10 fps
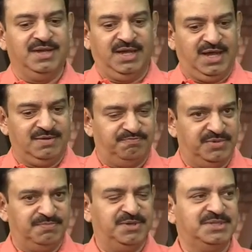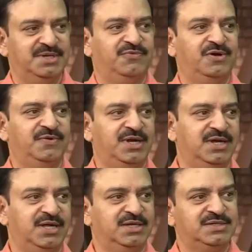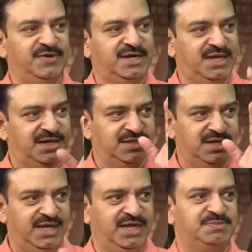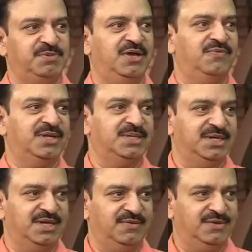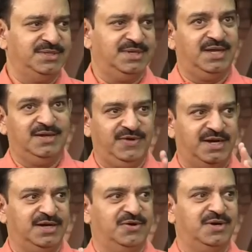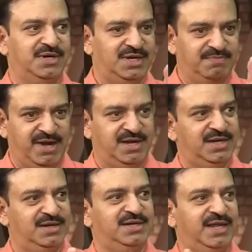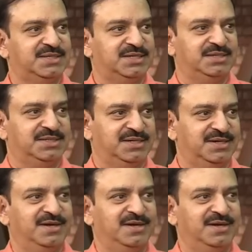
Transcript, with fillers: And purposely what we had done is we had taken their HbA1c levels and we had recorded and maintained an Excel sheet.